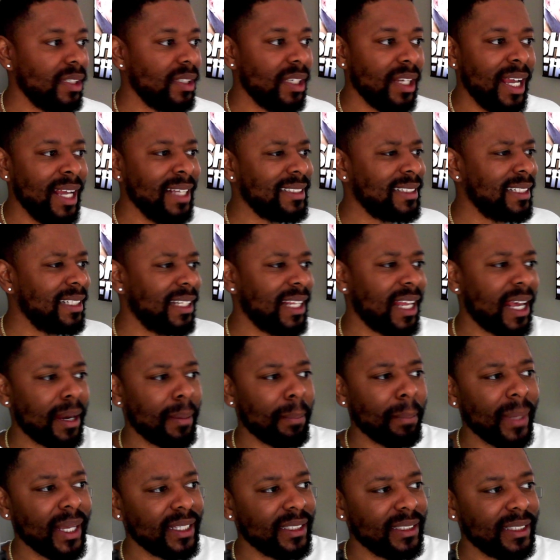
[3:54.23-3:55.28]
I see a lot of
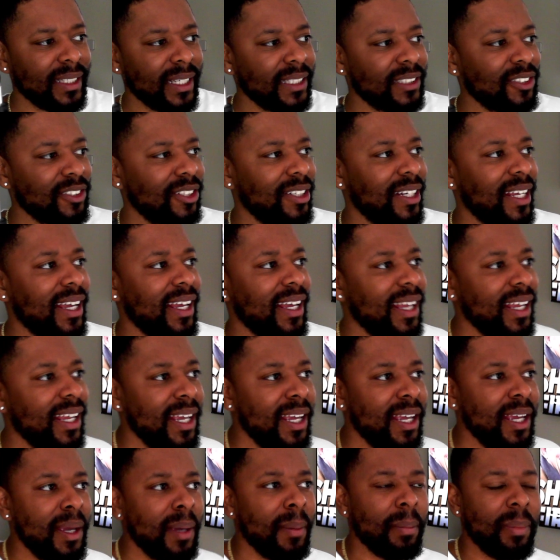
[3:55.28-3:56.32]
mixed things on that,
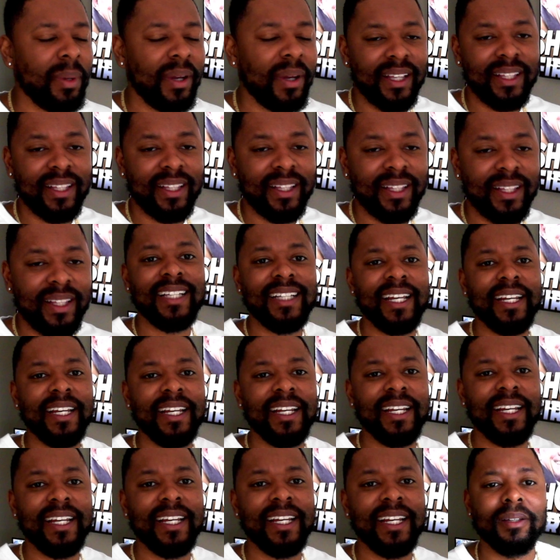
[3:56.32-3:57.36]
but that's not
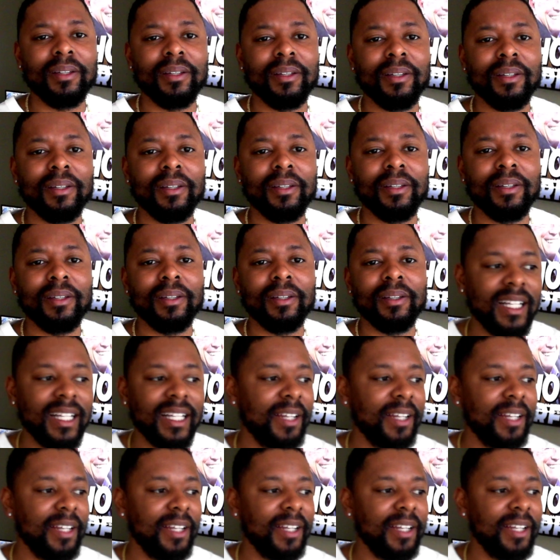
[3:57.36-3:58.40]
even the
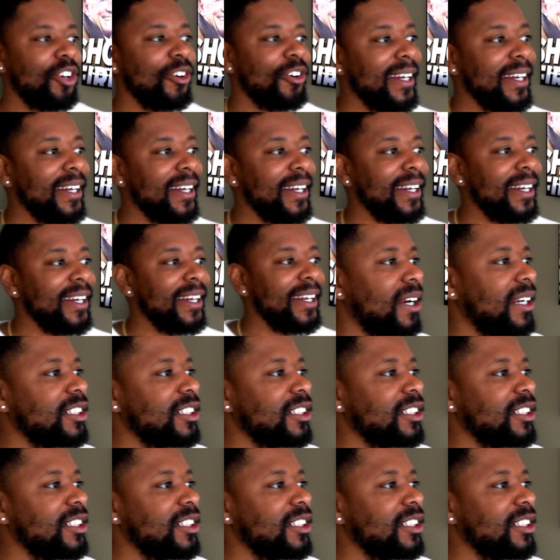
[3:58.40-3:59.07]
crazy part.